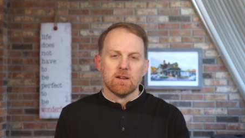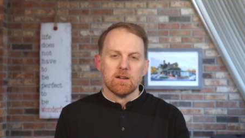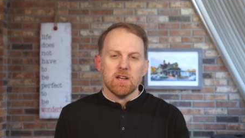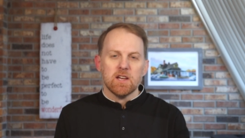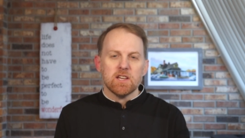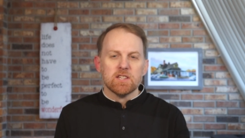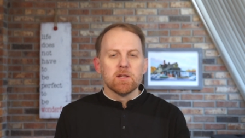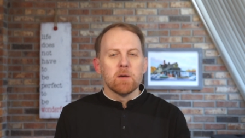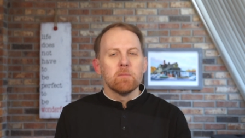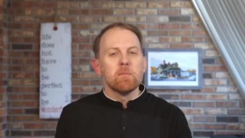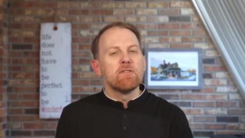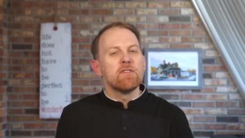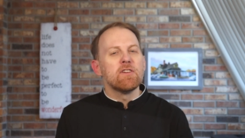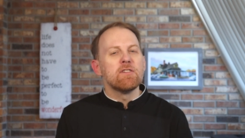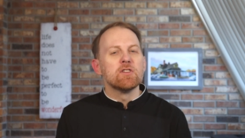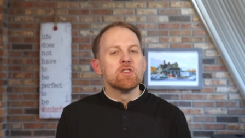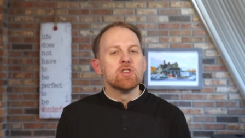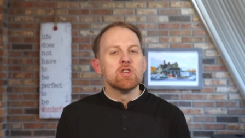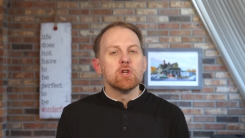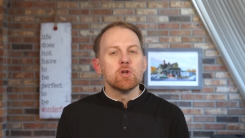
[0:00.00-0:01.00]
Some have
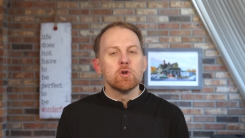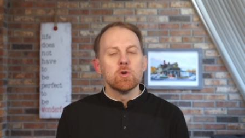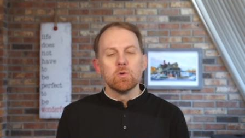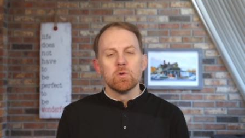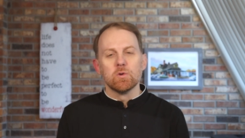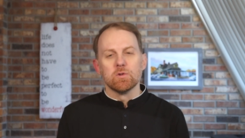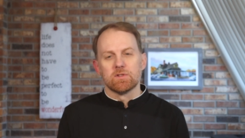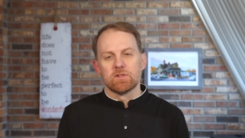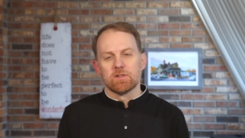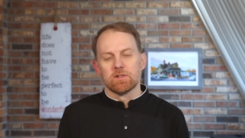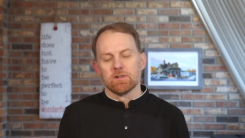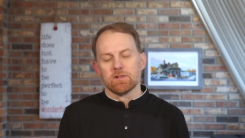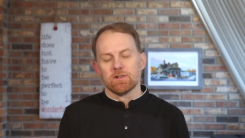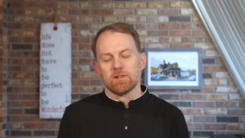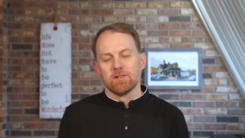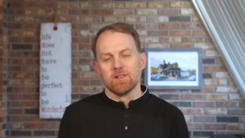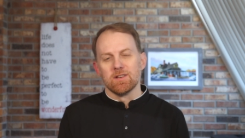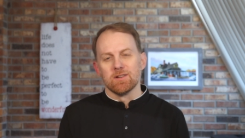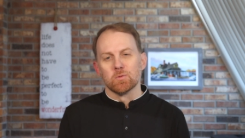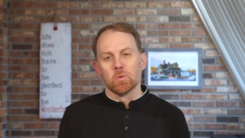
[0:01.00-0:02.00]
even used
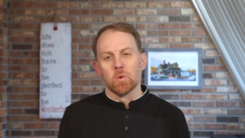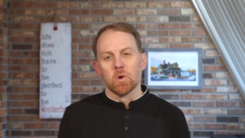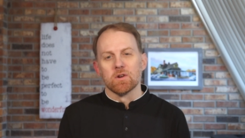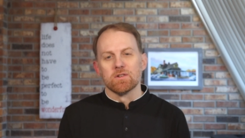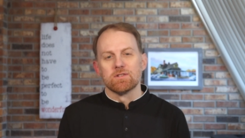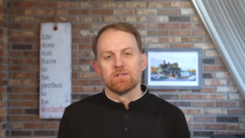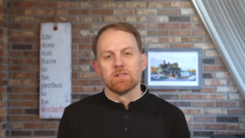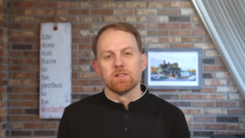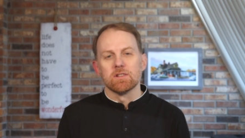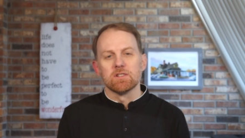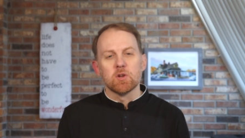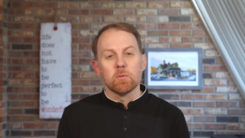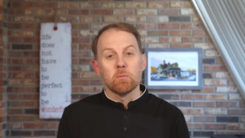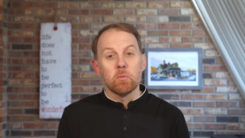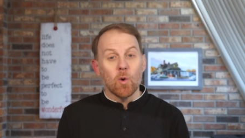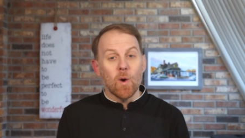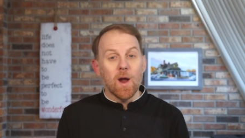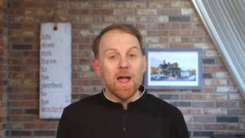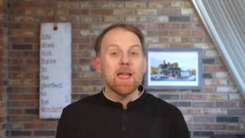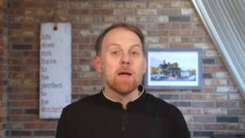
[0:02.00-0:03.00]
these words to, to
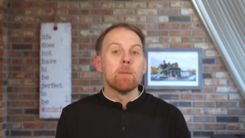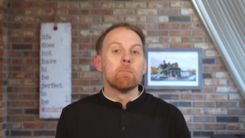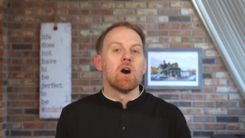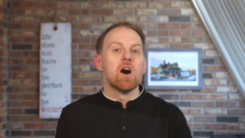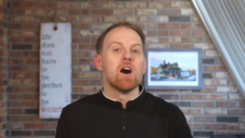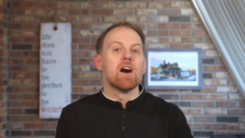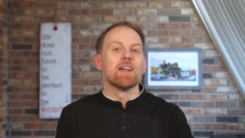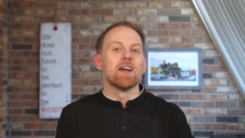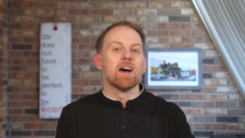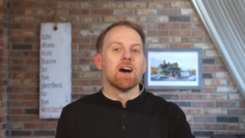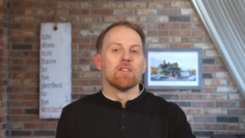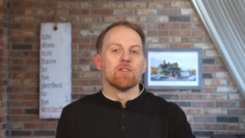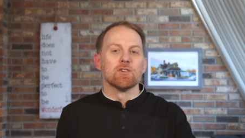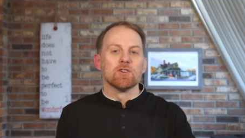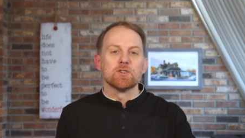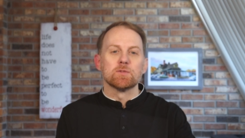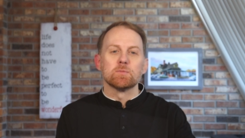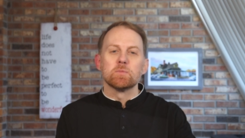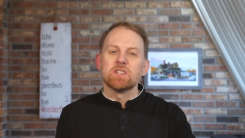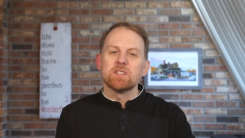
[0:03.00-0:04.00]
prey upon
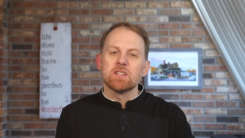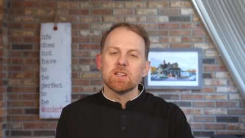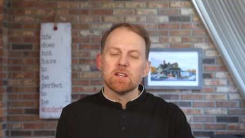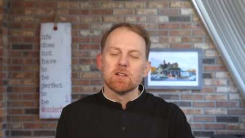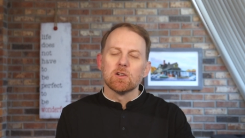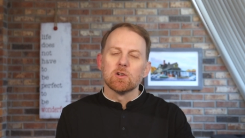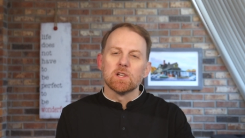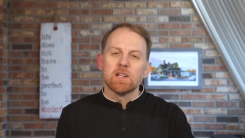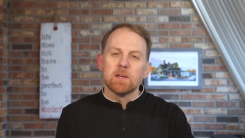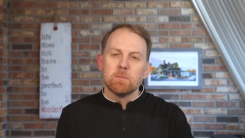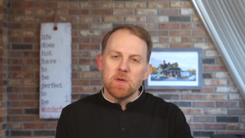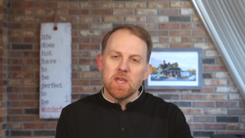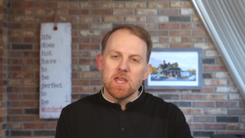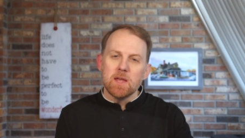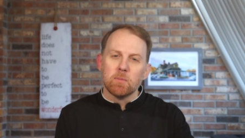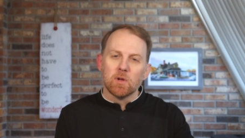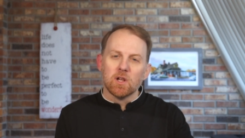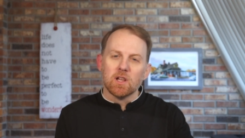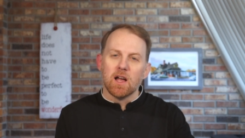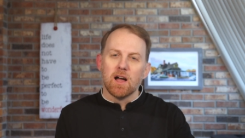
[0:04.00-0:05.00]
others, particularly
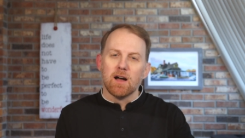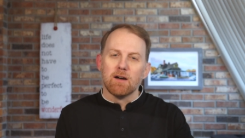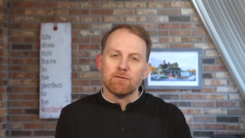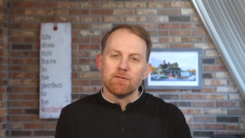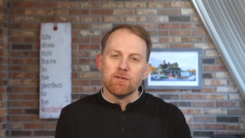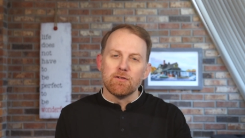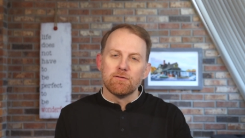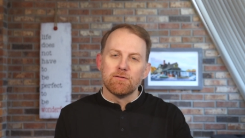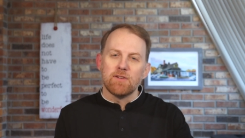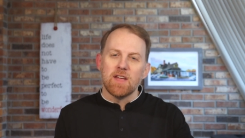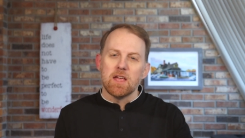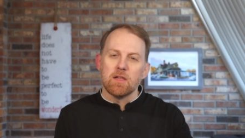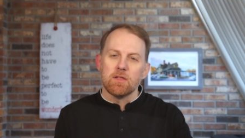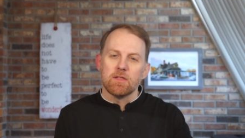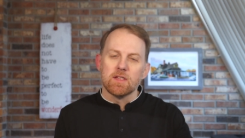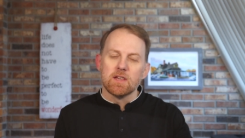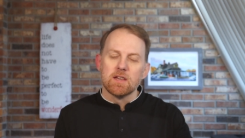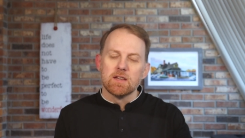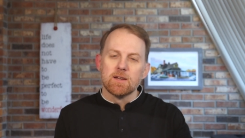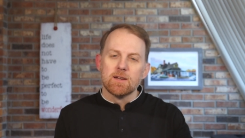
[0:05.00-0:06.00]
people of faith.